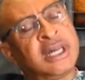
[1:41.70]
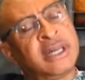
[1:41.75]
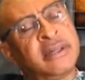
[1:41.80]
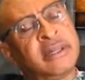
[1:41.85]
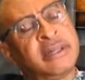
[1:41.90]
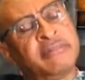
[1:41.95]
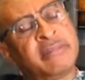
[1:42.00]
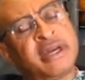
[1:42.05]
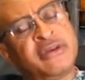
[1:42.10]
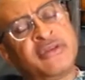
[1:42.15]

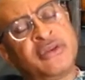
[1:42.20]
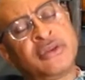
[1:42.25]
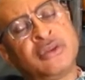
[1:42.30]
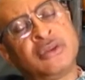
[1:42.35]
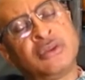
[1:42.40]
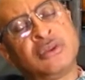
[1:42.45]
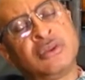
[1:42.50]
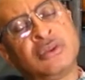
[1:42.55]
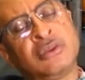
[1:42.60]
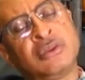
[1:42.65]
In my
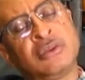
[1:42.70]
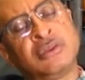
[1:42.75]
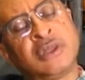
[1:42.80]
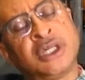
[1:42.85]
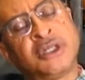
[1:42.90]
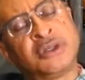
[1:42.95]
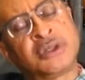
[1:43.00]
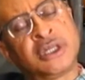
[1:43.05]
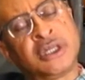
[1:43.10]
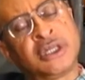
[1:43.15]
view,
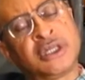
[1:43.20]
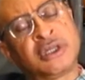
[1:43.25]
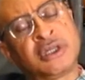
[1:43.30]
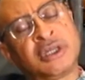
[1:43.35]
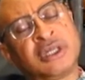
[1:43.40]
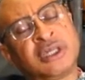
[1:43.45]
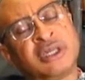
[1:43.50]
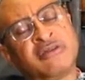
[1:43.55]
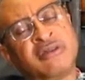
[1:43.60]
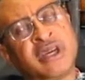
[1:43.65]

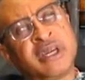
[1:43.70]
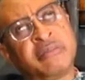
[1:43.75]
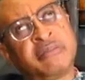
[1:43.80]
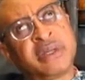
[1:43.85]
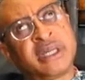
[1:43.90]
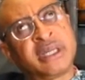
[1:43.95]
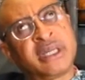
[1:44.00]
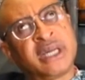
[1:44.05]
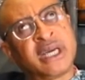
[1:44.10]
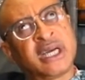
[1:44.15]
education is a very
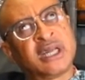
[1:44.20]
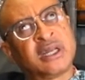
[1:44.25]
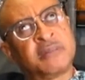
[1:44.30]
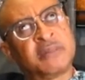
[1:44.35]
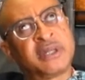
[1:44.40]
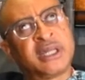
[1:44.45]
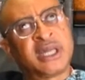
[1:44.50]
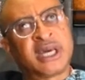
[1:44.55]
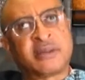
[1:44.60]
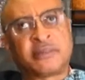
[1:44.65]
big help
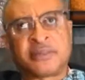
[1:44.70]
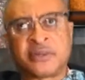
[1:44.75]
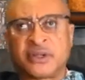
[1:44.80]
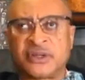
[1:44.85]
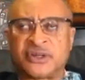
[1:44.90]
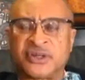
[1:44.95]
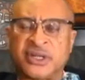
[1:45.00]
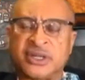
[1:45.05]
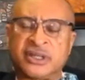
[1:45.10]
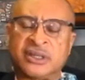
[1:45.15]
in that
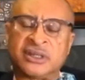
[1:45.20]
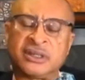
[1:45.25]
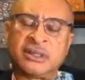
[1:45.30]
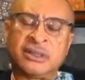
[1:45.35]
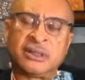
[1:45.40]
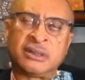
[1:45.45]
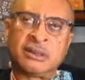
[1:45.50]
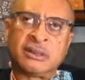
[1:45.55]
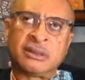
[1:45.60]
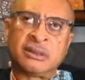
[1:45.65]
process.
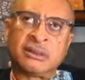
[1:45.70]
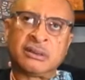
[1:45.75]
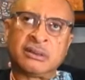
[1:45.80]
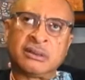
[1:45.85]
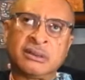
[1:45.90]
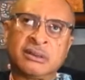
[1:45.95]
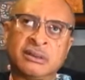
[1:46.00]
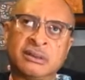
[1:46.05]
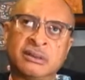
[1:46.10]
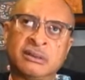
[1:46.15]

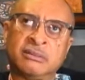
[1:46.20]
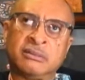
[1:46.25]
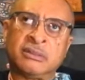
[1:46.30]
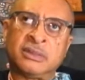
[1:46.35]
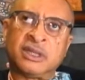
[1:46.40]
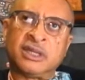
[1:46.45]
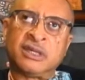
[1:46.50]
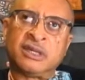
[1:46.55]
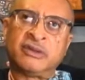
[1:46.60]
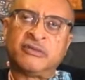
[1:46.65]

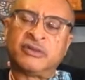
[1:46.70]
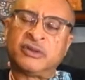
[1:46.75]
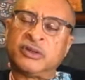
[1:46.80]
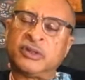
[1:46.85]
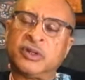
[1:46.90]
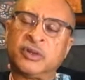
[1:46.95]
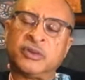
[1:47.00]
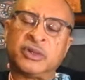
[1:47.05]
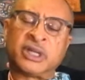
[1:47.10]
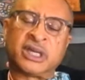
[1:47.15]
Even
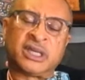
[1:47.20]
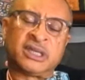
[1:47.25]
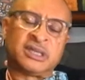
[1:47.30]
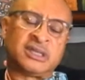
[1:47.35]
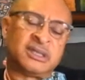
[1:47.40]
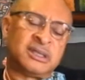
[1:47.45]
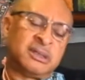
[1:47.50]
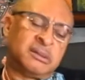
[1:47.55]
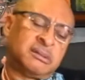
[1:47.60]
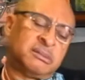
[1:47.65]
though we can
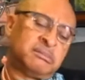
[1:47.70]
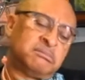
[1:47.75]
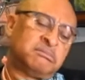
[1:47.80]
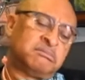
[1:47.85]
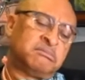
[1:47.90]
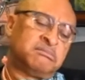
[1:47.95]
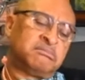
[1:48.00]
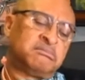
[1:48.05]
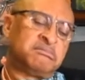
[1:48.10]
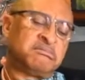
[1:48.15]
see
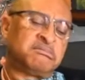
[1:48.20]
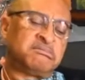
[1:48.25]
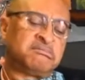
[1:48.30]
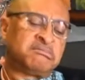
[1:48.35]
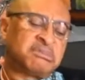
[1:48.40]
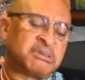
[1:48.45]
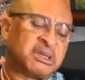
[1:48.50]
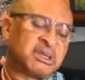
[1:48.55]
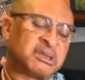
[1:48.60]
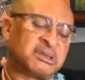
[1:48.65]

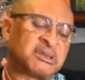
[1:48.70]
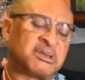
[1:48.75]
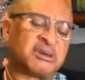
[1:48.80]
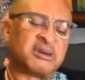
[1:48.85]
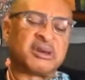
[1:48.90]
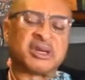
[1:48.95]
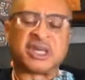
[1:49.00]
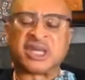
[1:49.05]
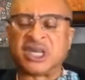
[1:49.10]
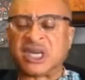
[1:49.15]
things
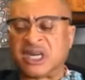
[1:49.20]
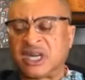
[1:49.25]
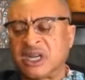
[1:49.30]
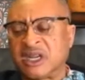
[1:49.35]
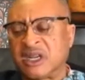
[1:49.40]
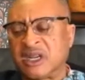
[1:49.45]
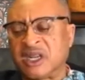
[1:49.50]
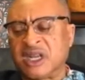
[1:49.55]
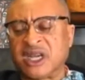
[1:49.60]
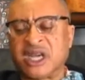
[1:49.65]
wrong here
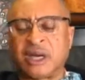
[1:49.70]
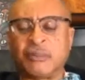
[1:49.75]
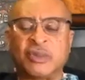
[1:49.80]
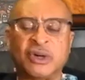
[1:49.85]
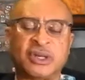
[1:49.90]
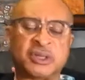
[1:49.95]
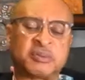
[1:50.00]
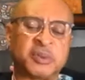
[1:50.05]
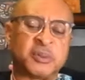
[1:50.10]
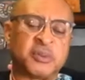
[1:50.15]
and there
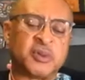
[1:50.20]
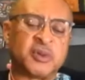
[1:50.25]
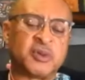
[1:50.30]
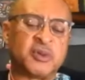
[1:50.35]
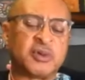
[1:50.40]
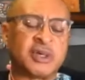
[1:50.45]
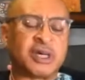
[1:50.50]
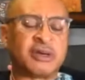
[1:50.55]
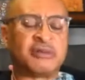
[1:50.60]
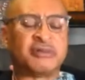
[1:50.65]
amongst people
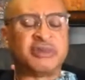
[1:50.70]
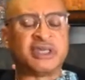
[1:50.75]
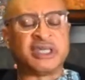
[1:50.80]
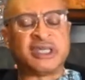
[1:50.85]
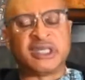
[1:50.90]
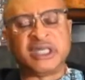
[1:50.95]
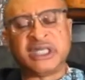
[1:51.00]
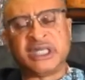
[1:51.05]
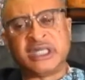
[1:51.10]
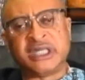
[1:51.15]
who have
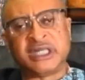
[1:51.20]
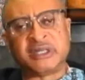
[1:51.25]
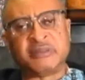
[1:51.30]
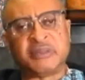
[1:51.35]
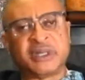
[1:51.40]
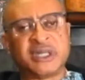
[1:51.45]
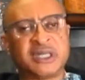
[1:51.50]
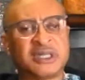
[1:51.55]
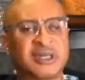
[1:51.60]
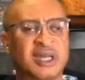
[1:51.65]
degrees,
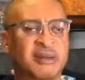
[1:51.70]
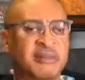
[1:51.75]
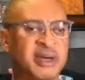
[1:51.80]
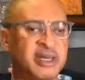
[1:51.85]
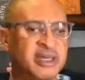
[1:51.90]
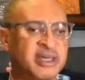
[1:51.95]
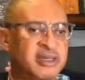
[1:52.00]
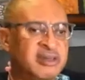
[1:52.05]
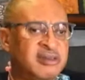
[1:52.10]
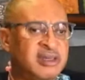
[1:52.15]
but it's not
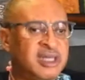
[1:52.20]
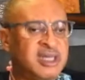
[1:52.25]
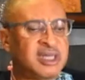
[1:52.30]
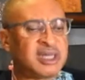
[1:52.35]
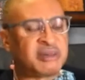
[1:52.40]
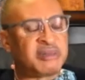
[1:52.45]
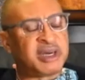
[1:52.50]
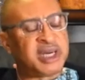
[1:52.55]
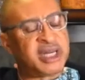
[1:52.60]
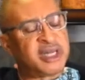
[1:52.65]
about degrees,
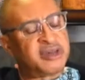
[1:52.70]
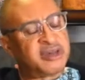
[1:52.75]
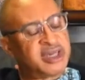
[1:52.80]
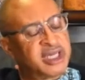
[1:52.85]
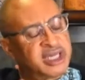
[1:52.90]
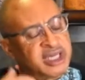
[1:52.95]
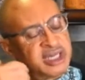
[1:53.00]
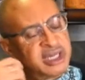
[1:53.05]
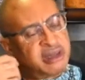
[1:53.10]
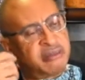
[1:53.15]
it's about
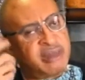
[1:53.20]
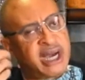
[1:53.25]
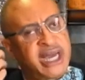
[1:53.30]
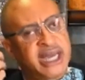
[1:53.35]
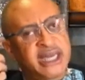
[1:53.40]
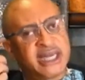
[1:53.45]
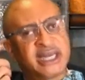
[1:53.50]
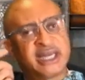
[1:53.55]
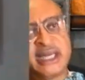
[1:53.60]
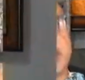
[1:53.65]
educating the mind.